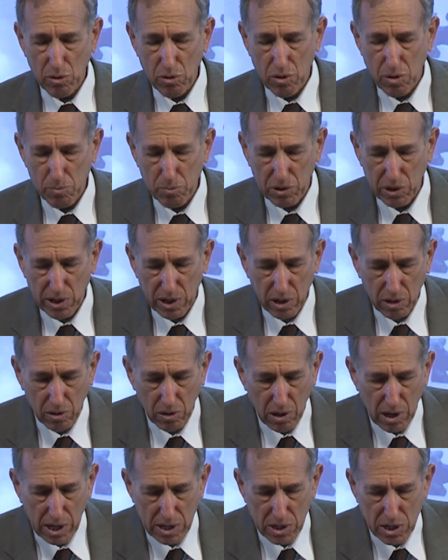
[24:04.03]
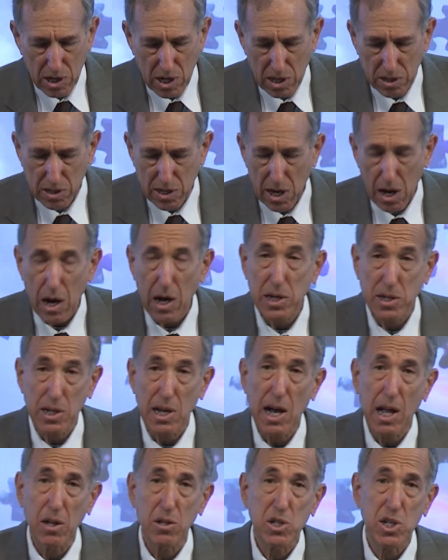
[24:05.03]
or political
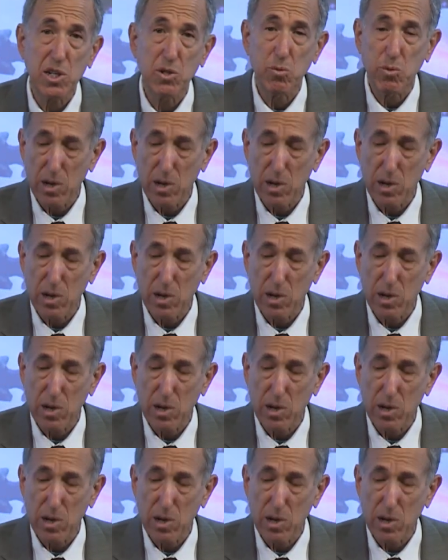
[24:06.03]
ideologies